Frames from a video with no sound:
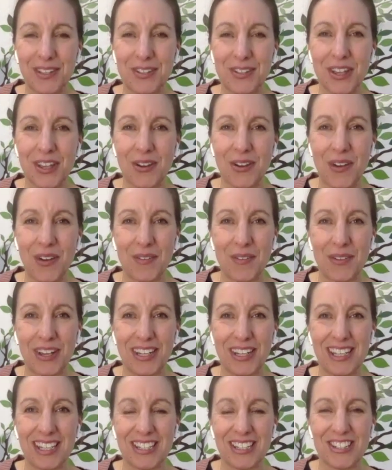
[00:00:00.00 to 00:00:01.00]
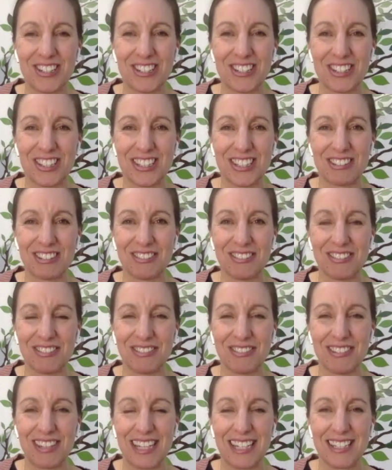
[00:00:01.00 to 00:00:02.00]
So I'm going to just
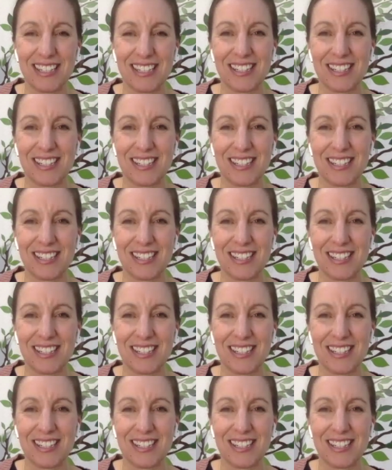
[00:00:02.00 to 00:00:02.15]
read